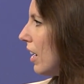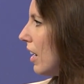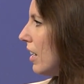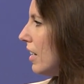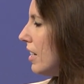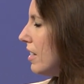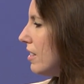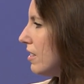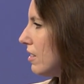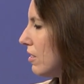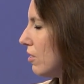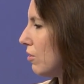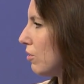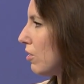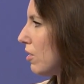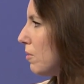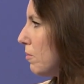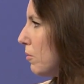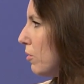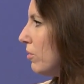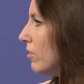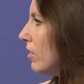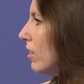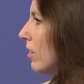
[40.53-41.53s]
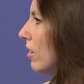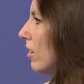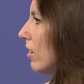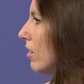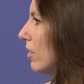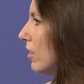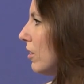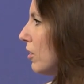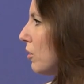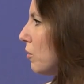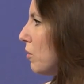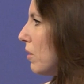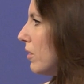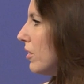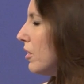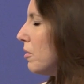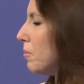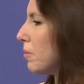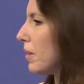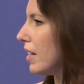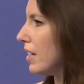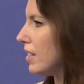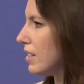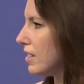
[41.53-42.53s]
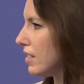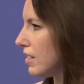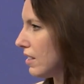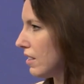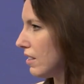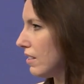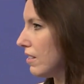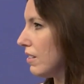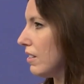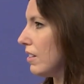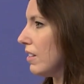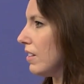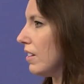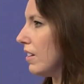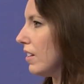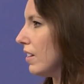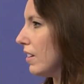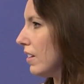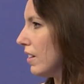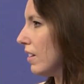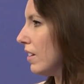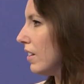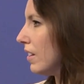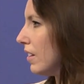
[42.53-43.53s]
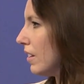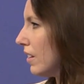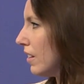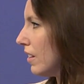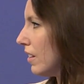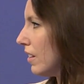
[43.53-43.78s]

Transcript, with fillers: I'm not sure if you have the uh, list, but we do have